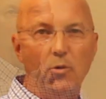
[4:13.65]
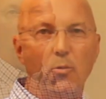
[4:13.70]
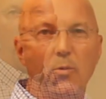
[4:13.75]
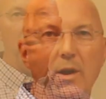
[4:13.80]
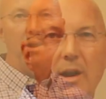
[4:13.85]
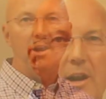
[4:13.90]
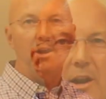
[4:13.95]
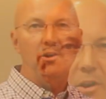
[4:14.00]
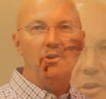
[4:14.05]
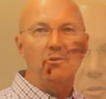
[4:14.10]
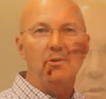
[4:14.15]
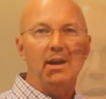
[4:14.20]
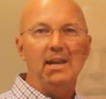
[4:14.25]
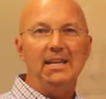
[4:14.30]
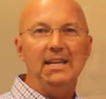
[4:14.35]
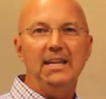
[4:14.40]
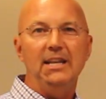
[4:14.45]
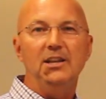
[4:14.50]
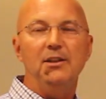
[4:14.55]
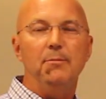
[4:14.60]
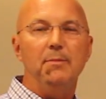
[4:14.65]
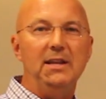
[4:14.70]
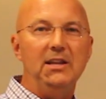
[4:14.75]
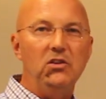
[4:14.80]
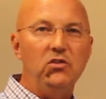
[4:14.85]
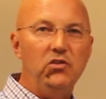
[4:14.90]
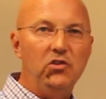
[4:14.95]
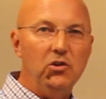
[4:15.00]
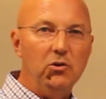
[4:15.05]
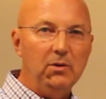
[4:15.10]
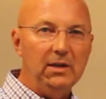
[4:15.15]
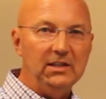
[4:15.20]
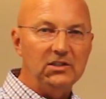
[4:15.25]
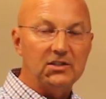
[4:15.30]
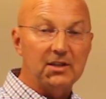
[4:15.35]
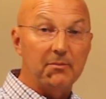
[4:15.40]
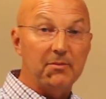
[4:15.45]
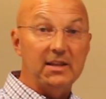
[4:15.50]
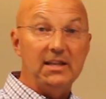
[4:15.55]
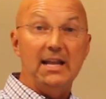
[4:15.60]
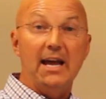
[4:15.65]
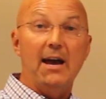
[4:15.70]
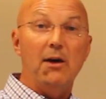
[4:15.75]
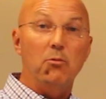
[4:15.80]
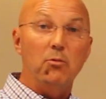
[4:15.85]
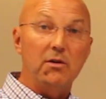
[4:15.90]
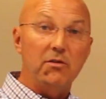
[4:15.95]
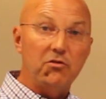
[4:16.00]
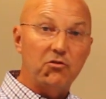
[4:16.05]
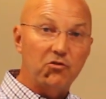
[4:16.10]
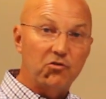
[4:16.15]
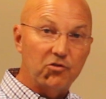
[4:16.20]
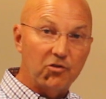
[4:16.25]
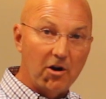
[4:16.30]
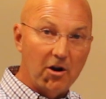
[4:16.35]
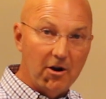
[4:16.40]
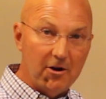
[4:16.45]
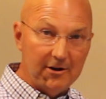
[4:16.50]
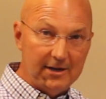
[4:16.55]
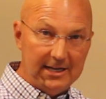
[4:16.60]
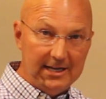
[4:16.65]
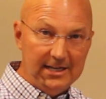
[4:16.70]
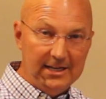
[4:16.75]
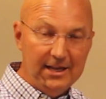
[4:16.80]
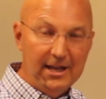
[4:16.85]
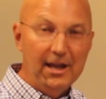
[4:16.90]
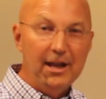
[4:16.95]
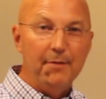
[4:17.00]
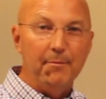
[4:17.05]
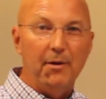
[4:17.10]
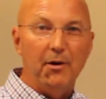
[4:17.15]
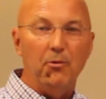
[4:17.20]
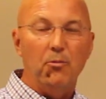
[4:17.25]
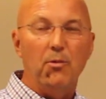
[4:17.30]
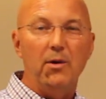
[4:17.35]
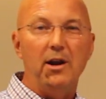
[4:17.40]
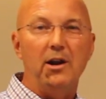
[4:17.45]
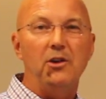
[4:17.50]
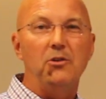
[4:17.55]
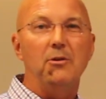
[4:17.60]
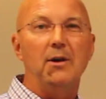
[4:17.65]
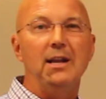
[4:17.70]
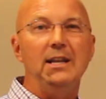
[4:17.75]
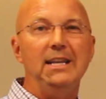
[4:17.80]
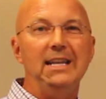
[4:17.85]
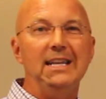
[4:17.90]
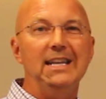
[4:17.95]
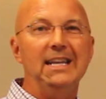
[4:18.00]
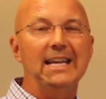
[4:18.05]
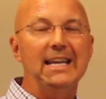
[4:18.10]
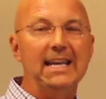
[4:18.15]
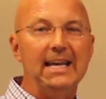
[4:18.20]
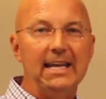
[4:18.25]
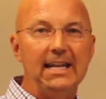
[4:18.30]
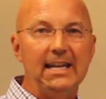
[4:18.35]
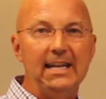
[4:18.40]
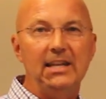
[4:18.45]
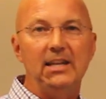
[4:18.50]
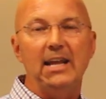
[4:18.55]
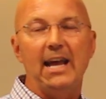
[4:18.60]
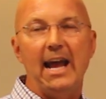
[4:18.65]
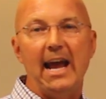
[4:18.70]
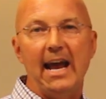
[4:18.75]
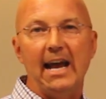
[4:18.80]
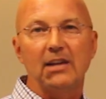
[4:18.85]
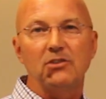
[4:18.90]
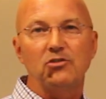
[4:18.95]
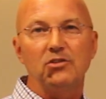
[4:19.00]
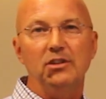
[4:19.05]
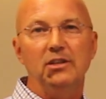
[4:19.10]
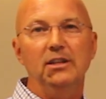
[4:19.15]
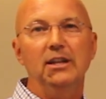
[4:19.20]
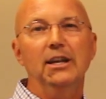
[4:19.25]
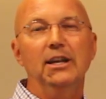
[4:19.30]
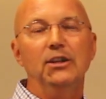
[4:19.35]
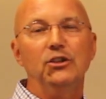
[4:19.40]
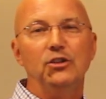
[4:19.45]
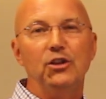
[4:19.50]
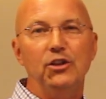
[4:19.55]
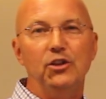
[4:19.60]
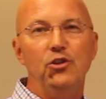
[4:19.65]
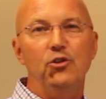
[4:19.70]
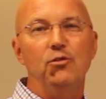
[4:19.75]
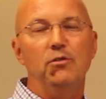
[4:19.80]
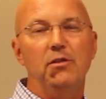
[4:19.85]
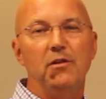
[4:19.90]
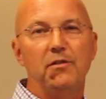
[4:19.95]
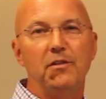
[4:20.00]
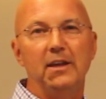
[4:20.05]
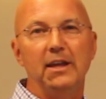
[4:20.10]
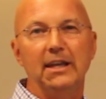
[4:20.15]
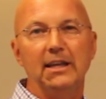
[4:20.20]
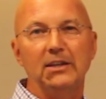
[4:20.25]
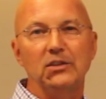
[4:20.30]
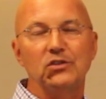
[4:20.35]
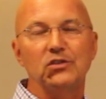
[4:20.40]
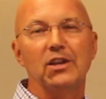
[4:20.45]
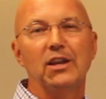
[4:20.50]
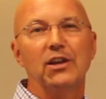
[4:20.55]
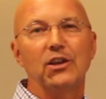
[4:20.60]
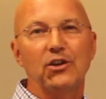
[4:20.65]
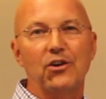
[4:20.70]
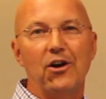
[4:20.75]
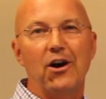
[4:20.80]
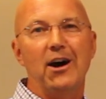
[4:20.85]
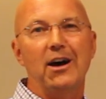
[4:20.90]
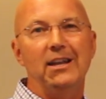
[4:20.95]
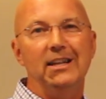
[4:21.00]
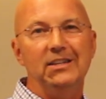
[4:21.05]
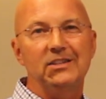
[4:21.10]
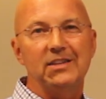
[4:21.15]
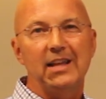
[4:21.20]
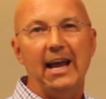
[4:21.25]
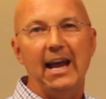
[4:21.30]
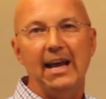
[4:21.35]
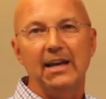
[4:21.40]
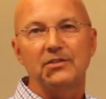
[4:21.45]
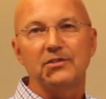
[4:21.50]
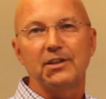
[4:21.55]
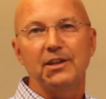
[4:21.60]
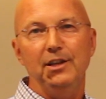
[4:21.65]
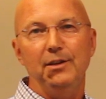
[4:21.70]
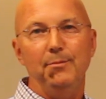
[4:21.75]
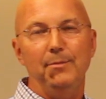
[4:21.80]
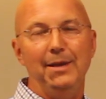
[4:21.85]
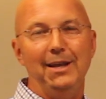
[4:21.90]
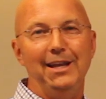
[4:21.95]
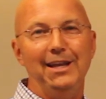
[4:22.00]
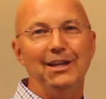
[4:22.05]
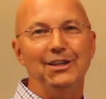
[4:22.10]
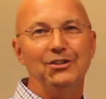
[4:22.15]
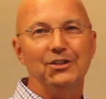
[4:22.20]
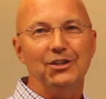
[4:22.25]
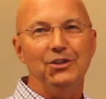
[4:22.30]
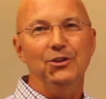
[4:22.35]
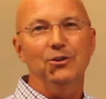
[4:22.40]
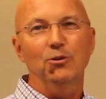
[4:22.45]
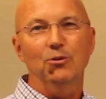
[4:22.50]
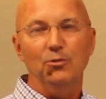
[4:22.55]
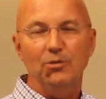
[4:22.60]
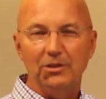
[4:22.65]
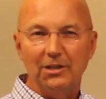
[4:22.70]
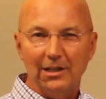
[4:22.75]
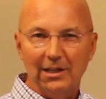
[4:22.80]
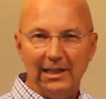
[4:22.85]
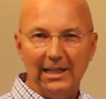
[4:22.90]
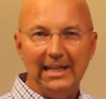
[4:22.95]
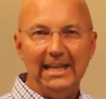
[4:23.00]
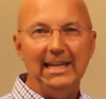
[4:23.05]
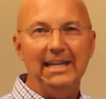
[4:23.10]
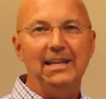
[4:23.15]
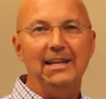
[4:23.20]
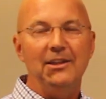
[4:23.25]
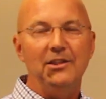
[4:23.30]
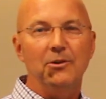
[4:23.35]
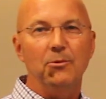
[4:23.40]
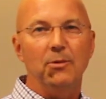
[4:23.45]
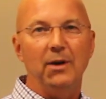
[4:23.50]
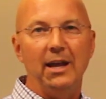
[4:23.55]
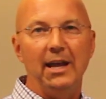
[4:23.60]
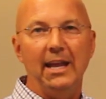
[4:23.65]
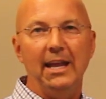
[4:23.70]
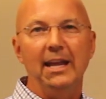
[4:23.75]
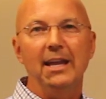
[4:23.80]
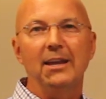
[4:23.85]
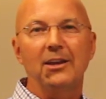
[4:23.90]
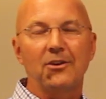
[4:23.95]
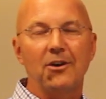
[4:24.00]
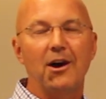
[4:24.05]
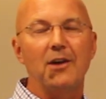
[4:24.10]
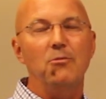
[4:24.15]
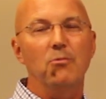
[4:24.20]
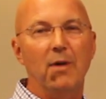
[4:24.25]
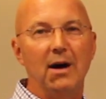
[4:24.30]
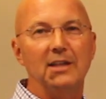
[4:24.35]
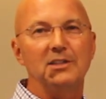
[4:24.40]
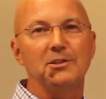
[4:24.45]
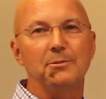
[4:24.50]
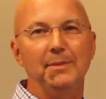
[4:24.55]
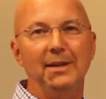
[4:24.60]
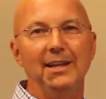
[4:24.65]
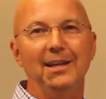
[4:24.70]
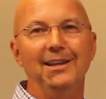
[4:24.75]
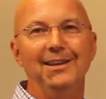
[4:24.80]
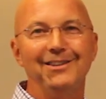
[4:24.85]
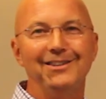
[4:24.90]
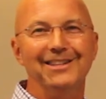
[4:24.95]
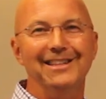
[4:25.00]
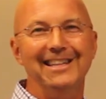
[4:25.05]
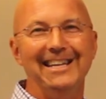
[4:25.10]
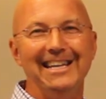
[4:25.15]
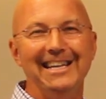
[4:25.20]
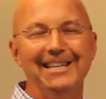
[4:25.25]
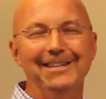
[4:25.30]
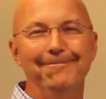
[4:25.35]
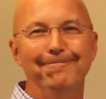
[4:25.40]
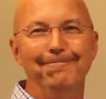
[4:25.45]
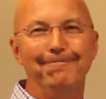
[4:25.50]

Where do I need to be doing something, not withdrawing, but where do I need to get into action to do the things God is asking me to do, to lead in the way God wants me to lead?